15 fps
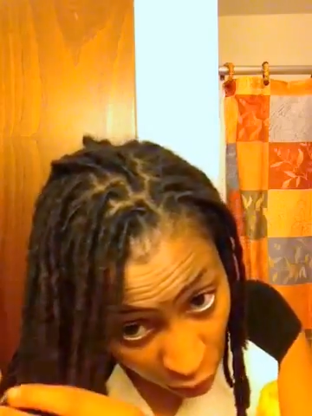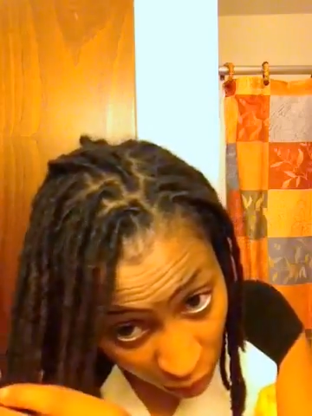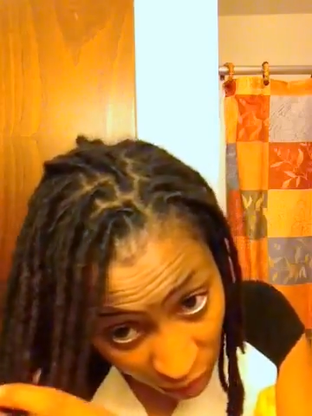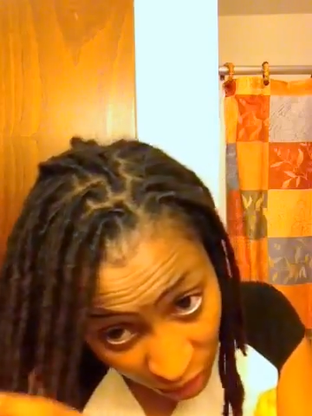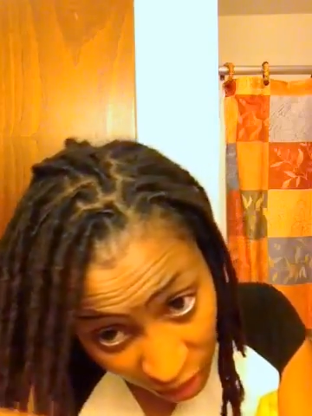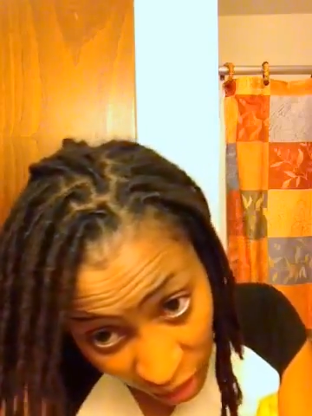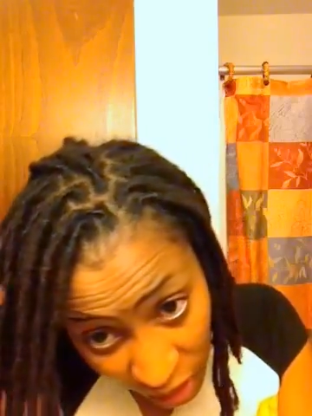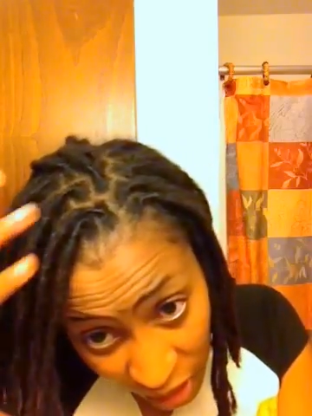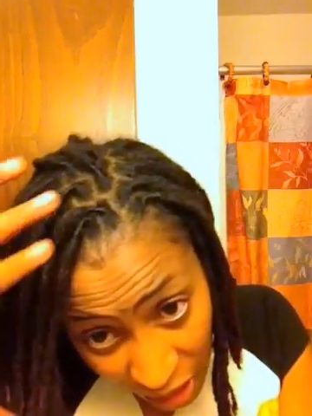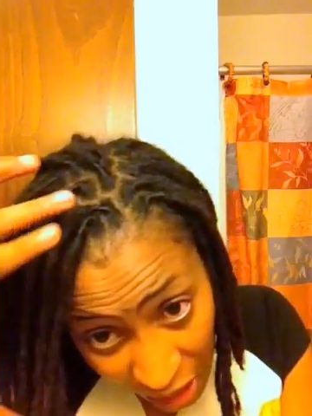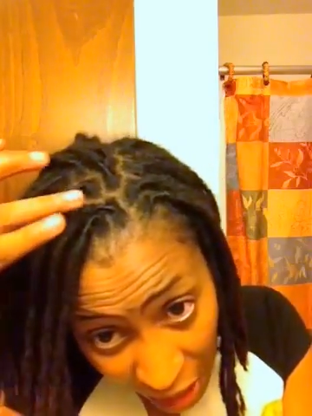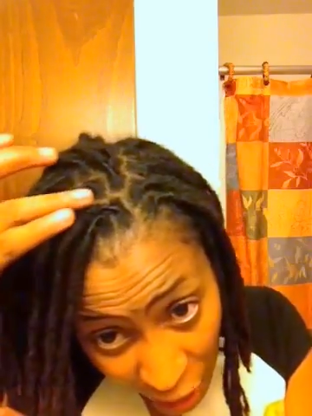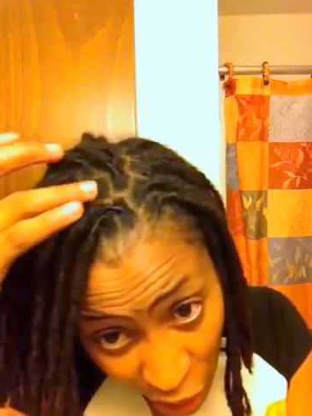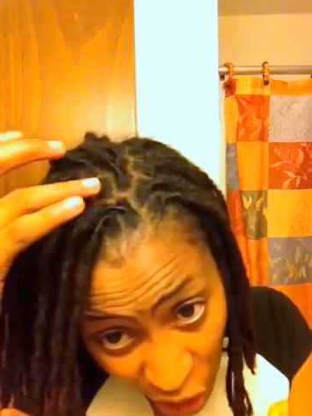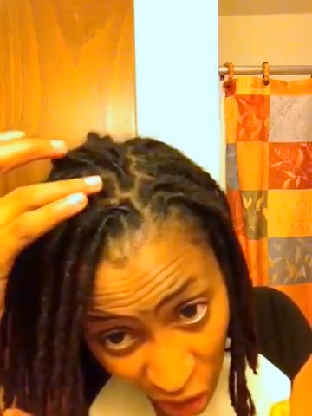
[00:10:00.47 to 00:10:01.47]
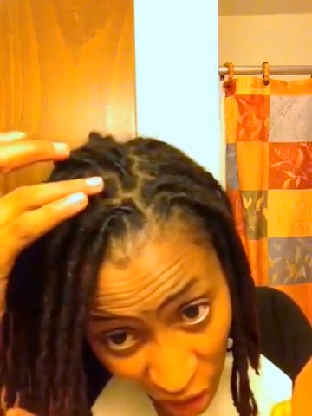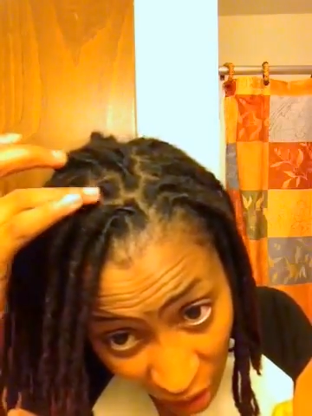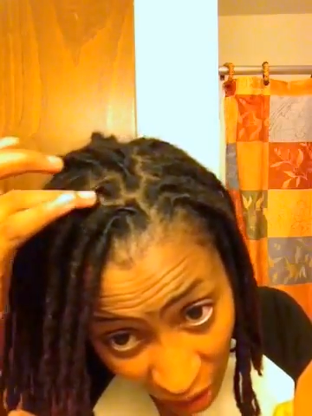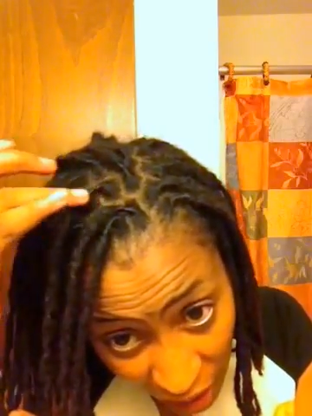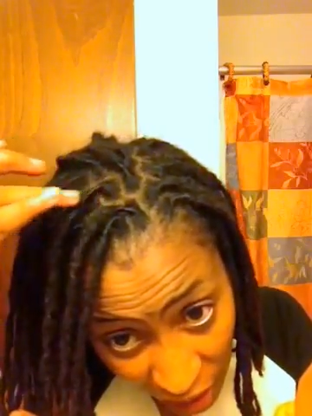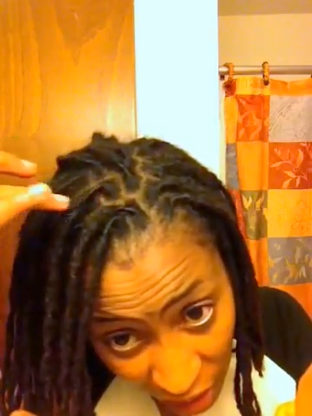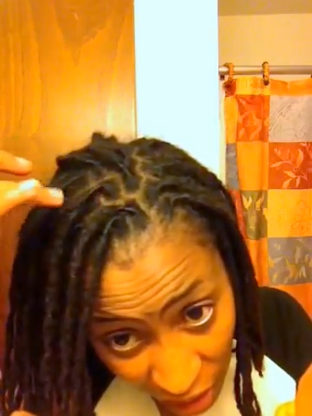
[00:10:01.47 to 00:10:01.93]
you can see how
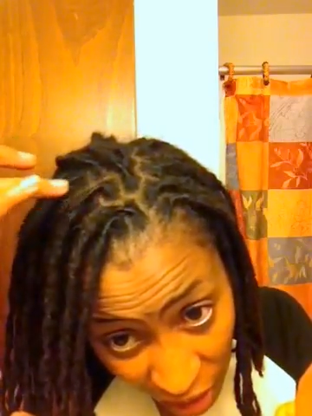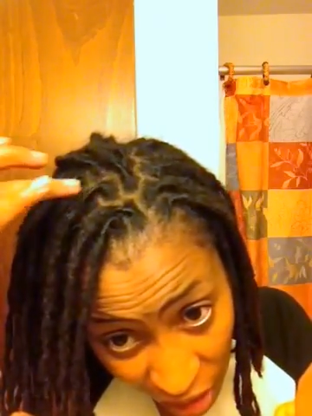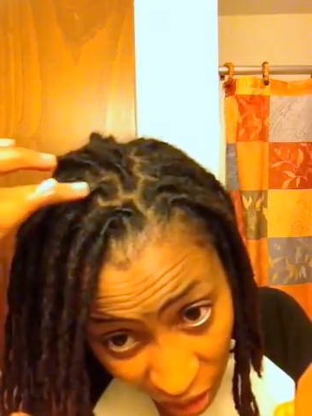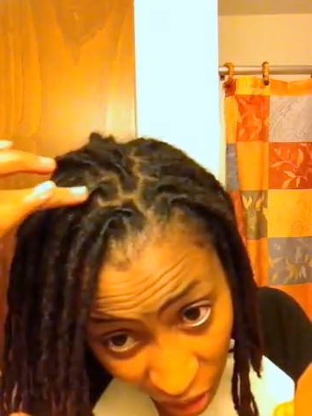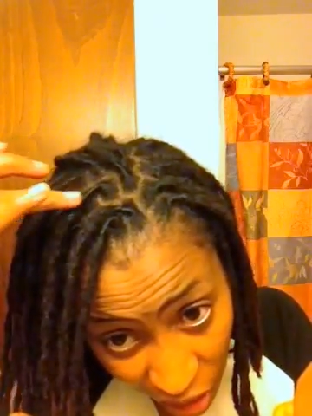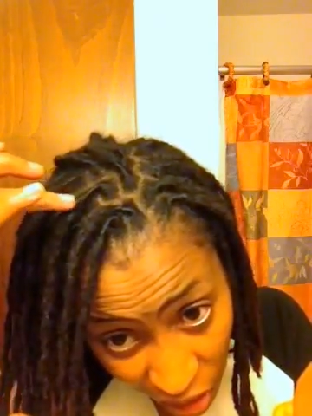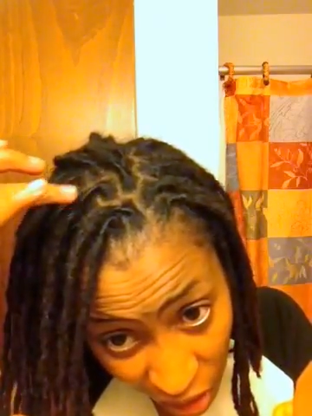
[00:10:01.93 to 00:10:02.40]
shiny this looks?